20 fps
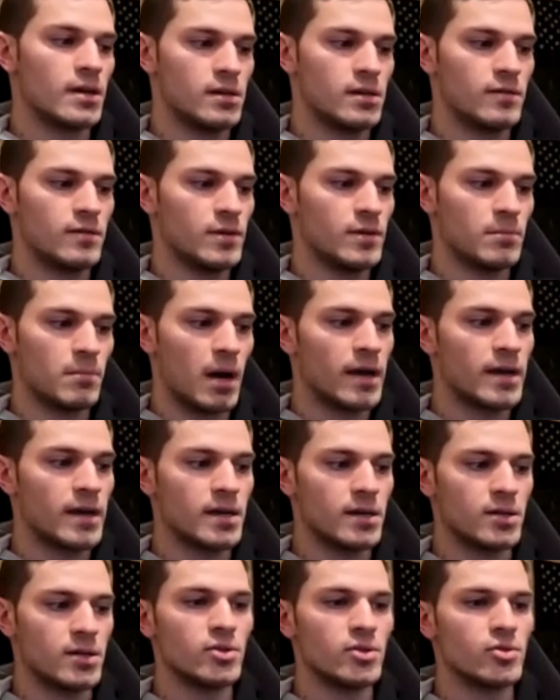even my
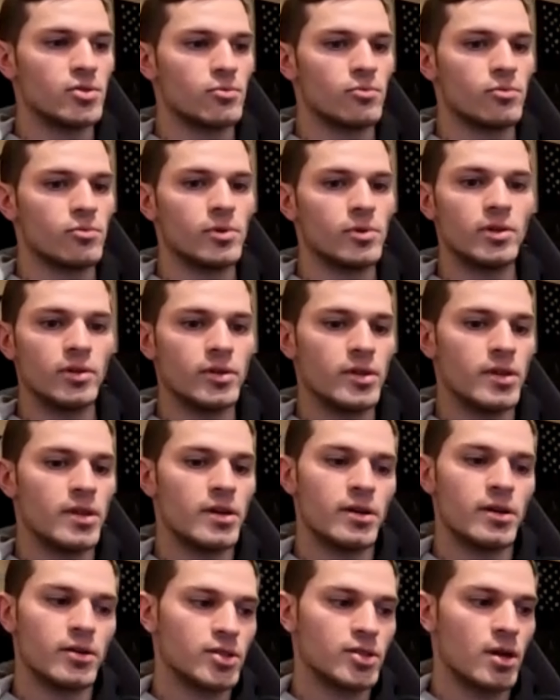age, really
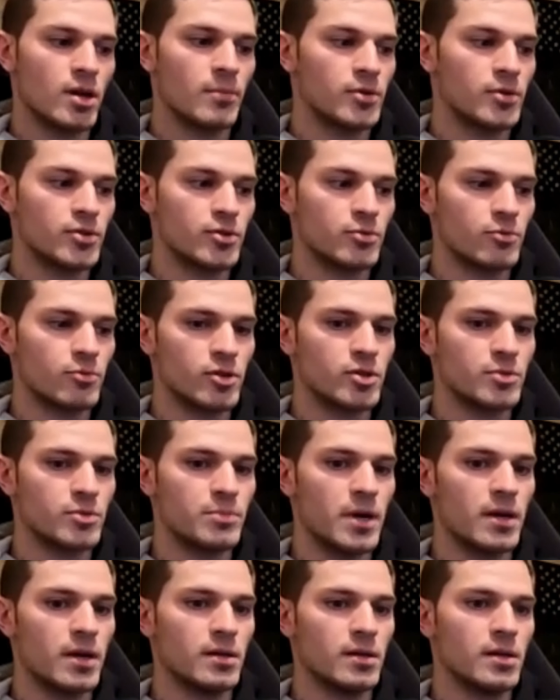their summers were
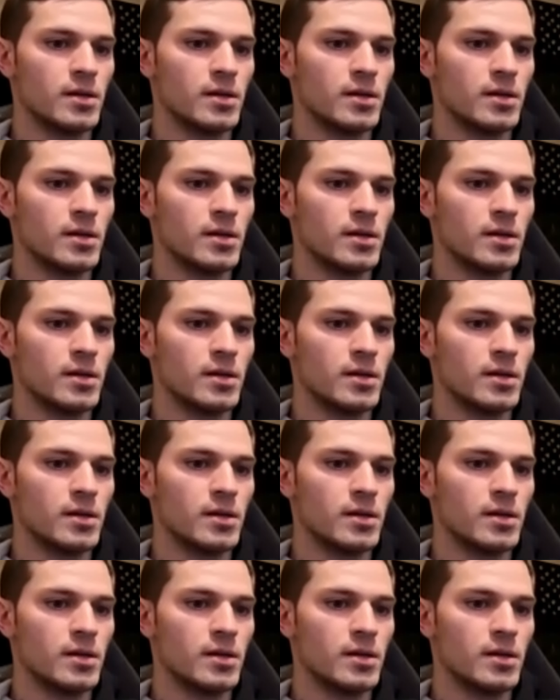spent,